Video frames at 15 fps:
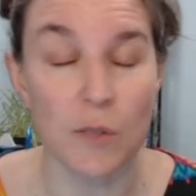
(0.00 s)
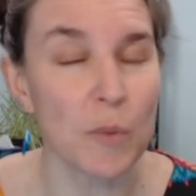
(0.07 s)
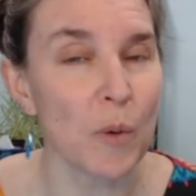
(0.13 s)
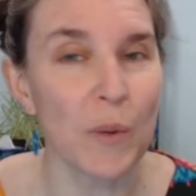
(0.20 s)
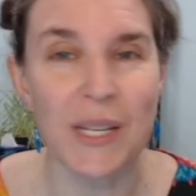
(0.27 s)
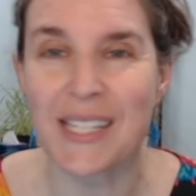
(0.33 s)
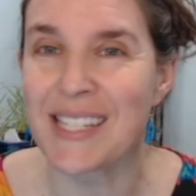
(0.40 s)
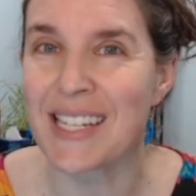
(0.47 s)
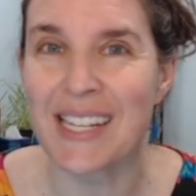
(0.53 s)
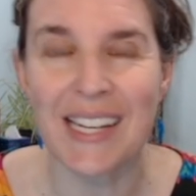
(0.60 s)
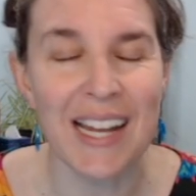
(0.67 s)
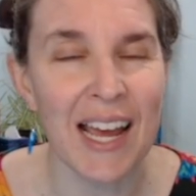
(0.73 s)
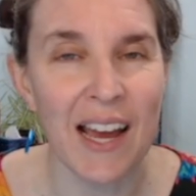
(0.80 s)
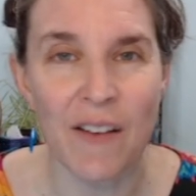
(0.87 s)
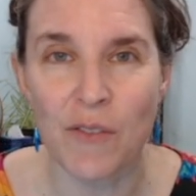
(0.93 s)
but we didn't
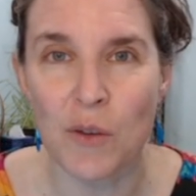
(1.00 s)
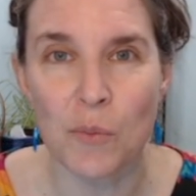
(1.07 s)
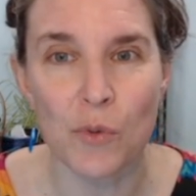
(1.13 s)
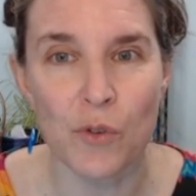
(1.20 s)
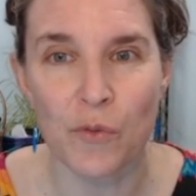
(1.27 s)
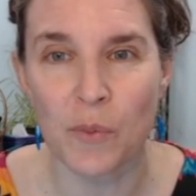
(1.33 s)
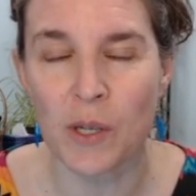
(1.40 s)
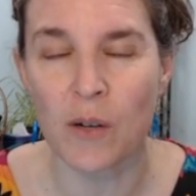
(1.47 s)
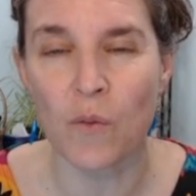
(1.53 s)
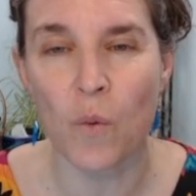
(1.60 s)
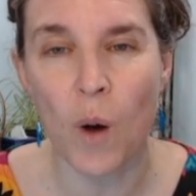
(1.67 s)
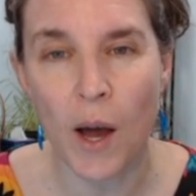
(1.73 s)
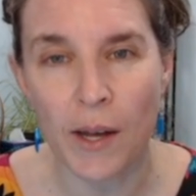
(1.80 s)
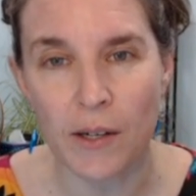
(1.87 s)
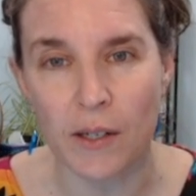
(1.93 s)
have the movement of
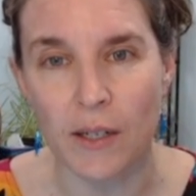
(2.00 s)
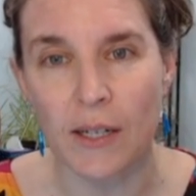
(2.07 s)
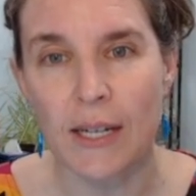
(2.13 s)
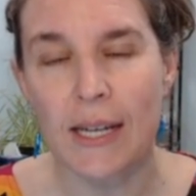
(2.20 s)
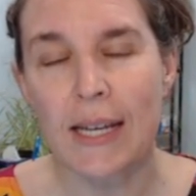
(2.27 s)
water.